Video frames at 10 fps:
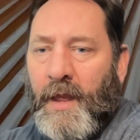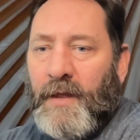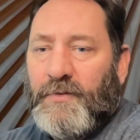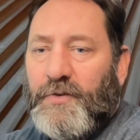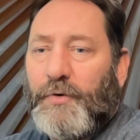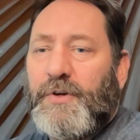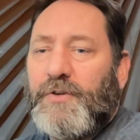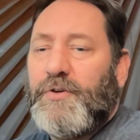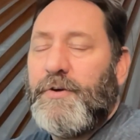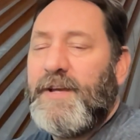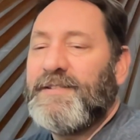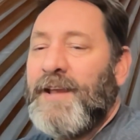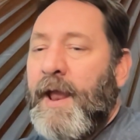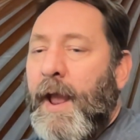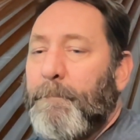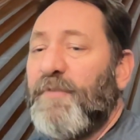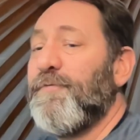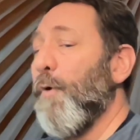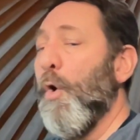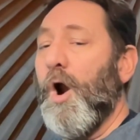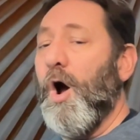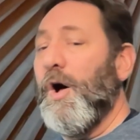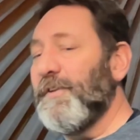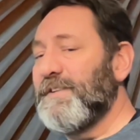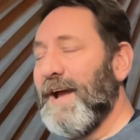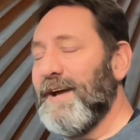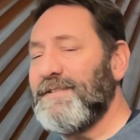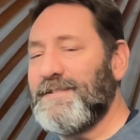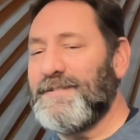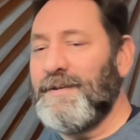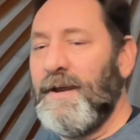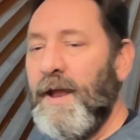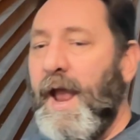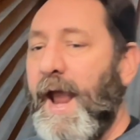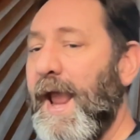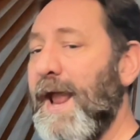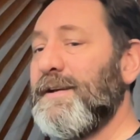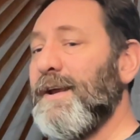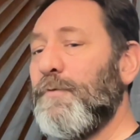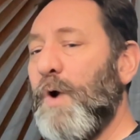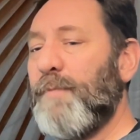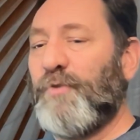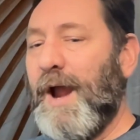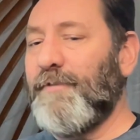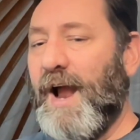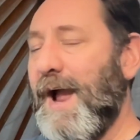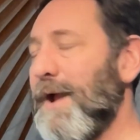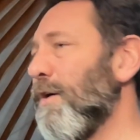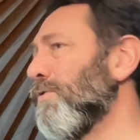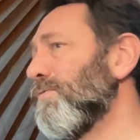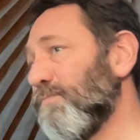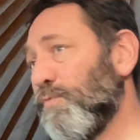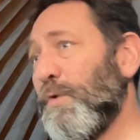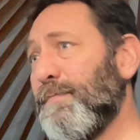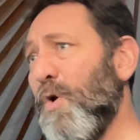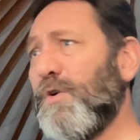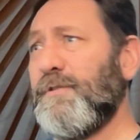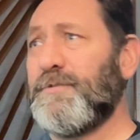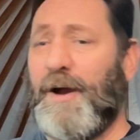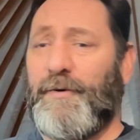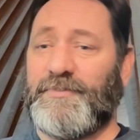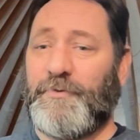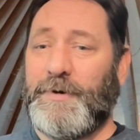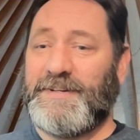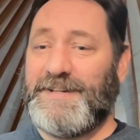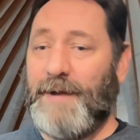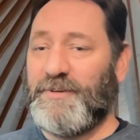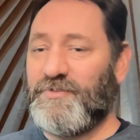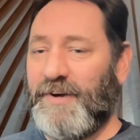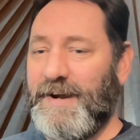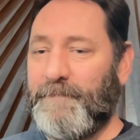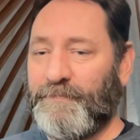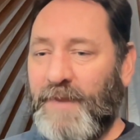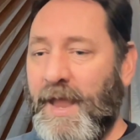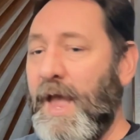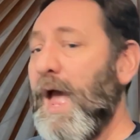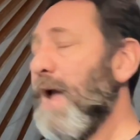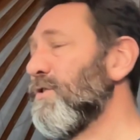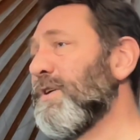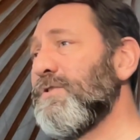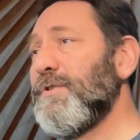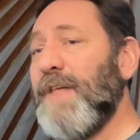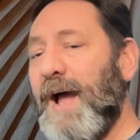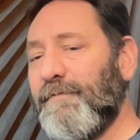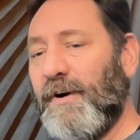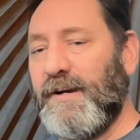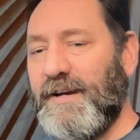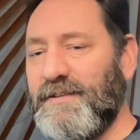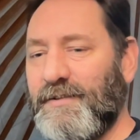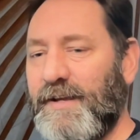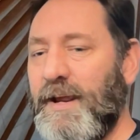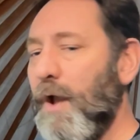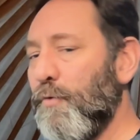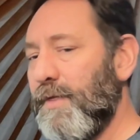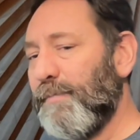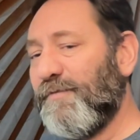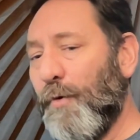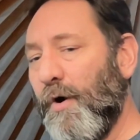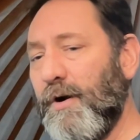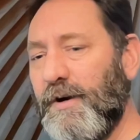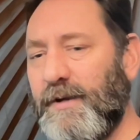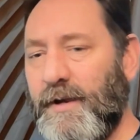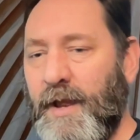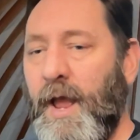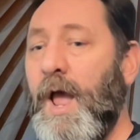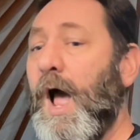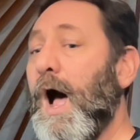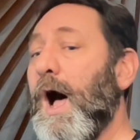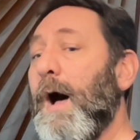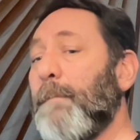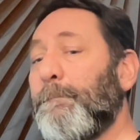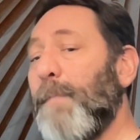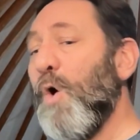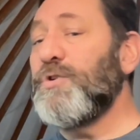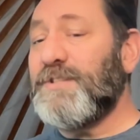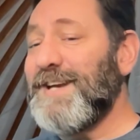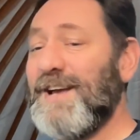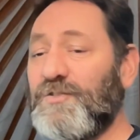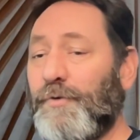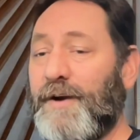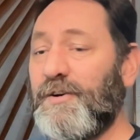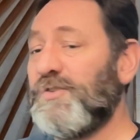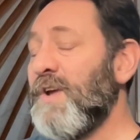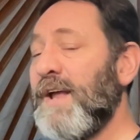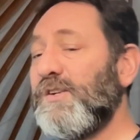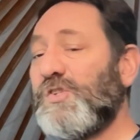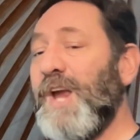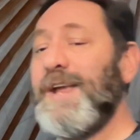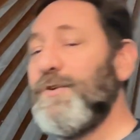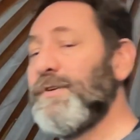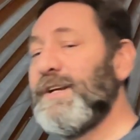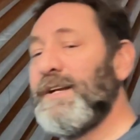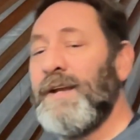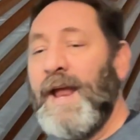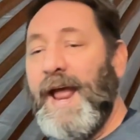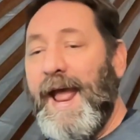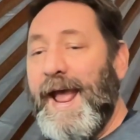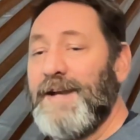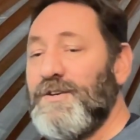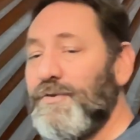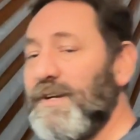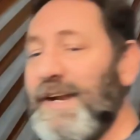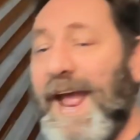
So you can do this before all tests, and in WebDriver IO with Mocha is how I was going to demonstrate it. You can do that very easily with a before hook. Most test runners, JUnit, NUnit,